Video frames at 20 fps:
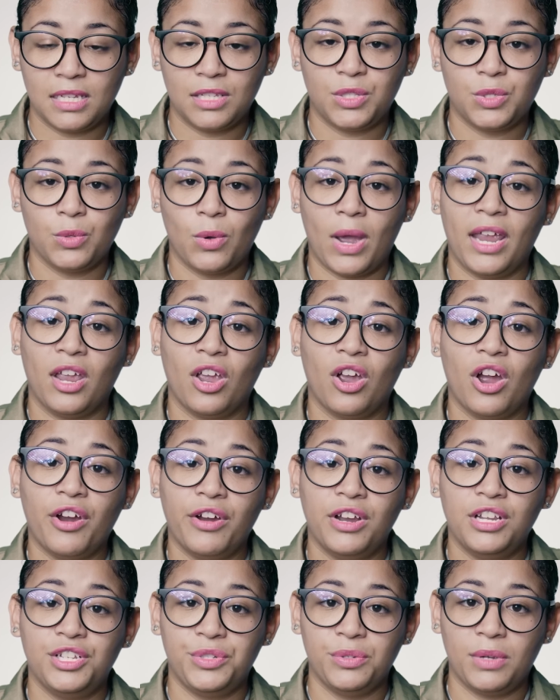And so I
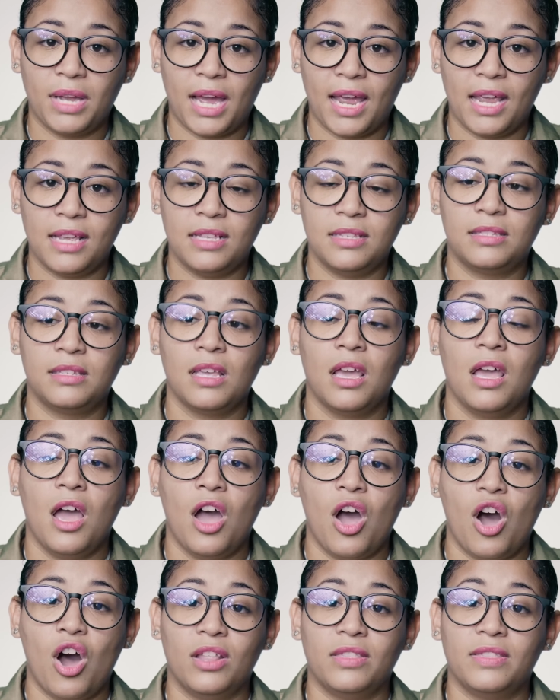encourage you guys
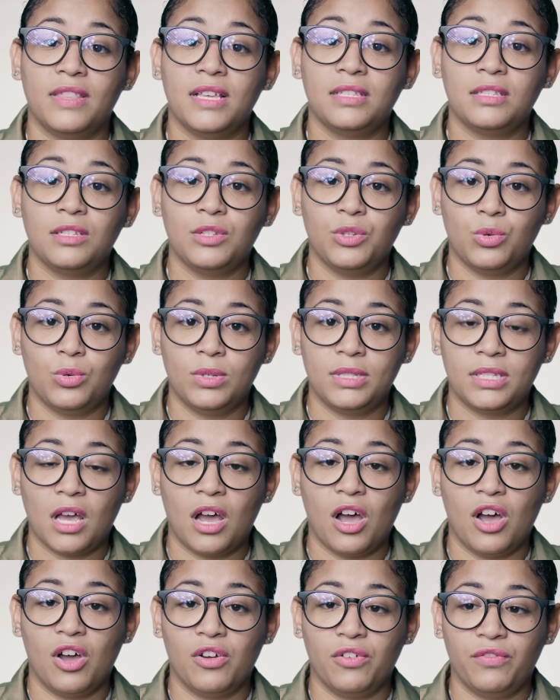on this note
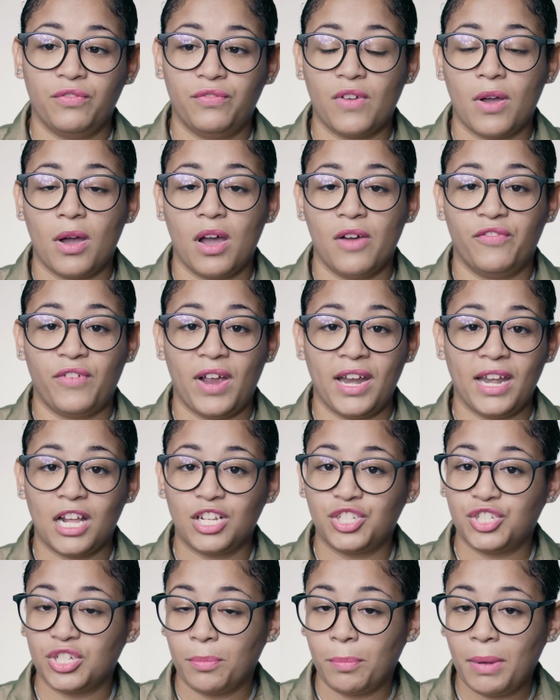of
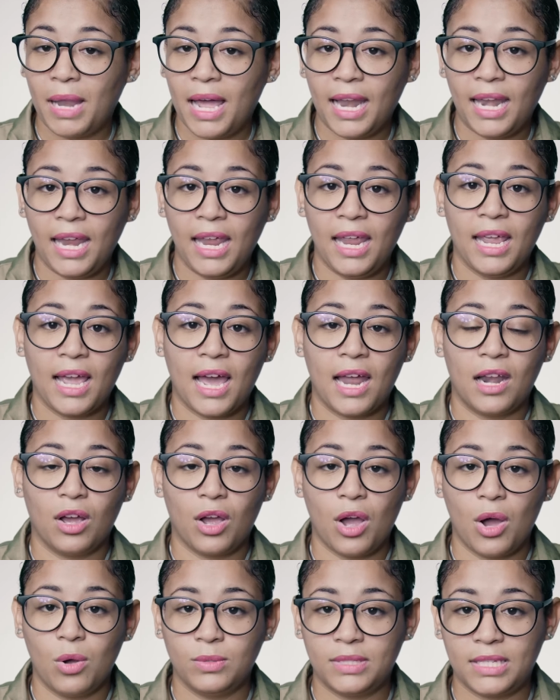financial planning and
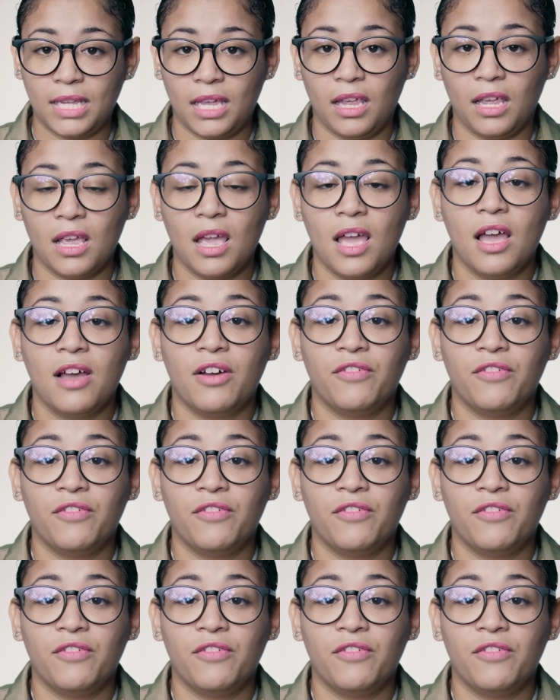accounting,